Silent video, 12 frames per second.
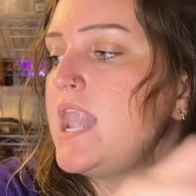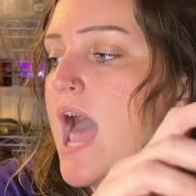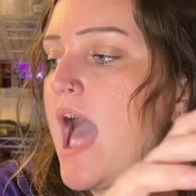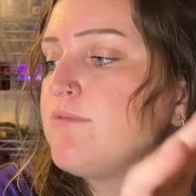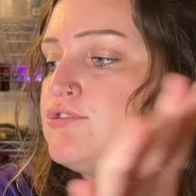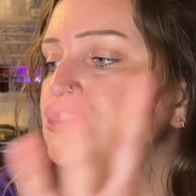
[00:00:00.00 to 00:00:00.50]

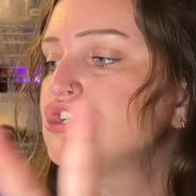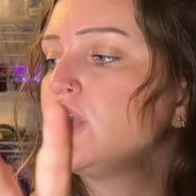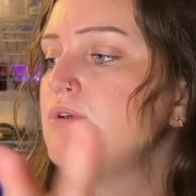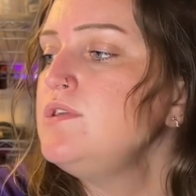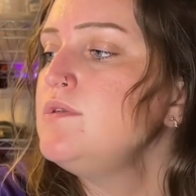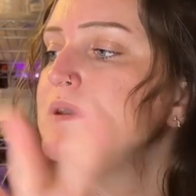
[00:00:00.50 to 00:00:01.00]
I will
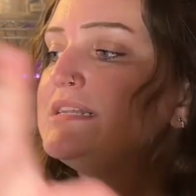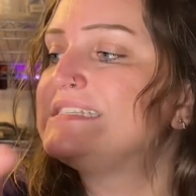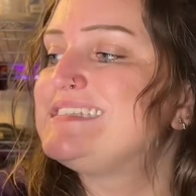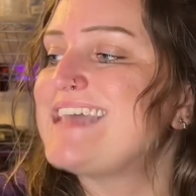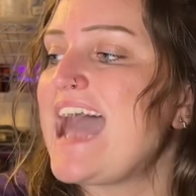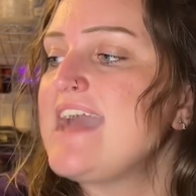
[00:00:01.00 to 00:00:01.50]
show you
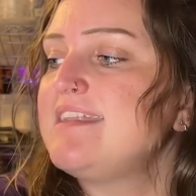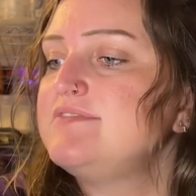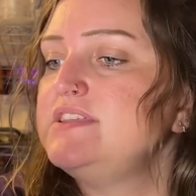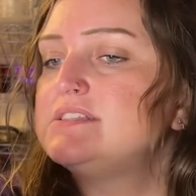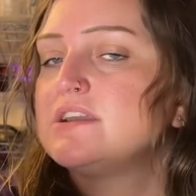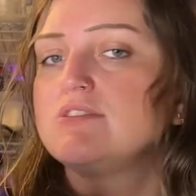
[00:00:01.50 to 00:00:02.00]
inside of
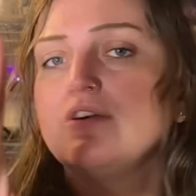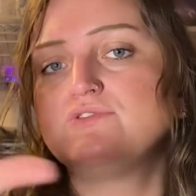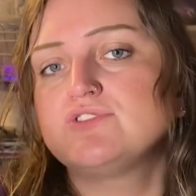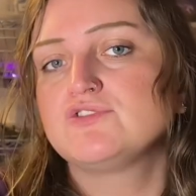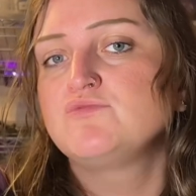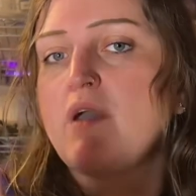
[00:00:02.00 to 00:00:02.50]
these
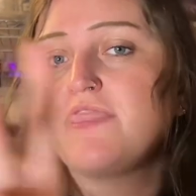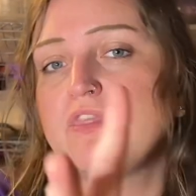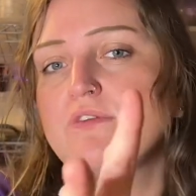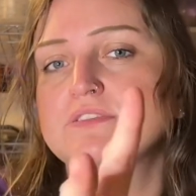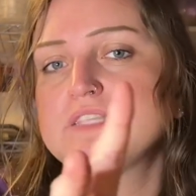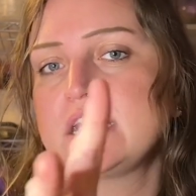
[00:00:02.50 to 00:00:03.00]
enclosures with
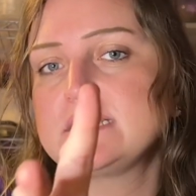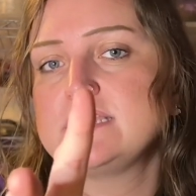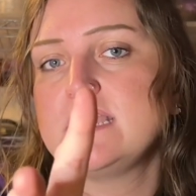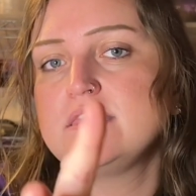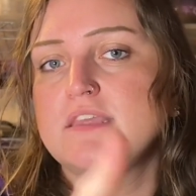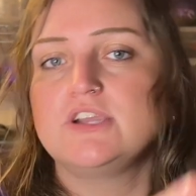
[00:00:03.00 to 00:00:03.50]
those things
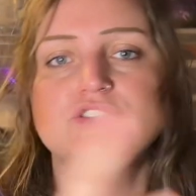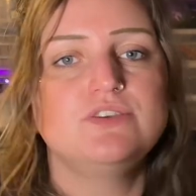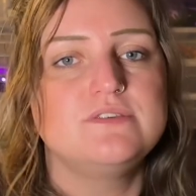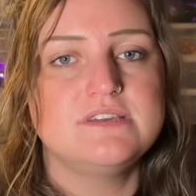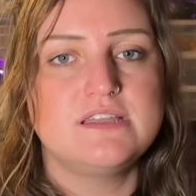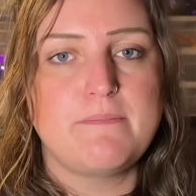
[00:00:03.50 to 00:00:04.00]
in there so
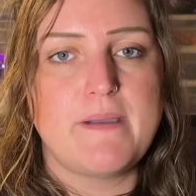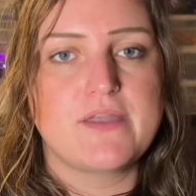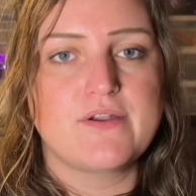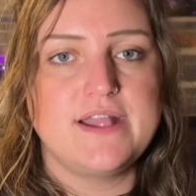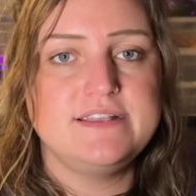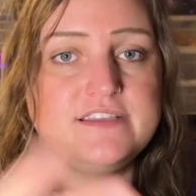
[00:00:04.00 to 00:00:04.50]
you can get a
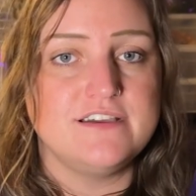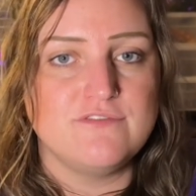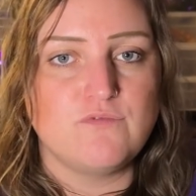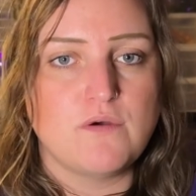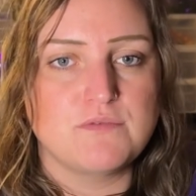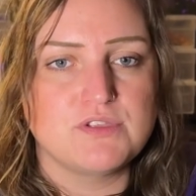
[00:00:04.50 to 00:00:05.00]
better idea
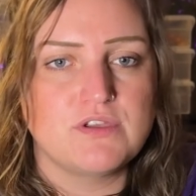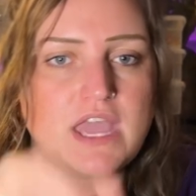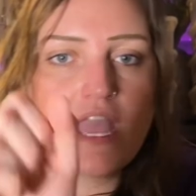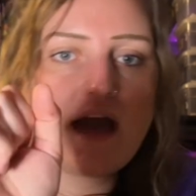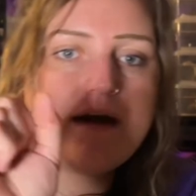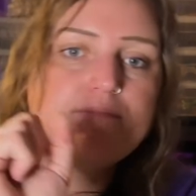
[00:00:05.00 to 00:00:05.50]
of what we're
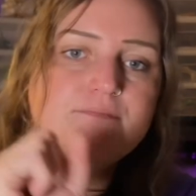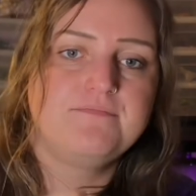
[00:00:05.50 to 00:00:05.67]
looking at.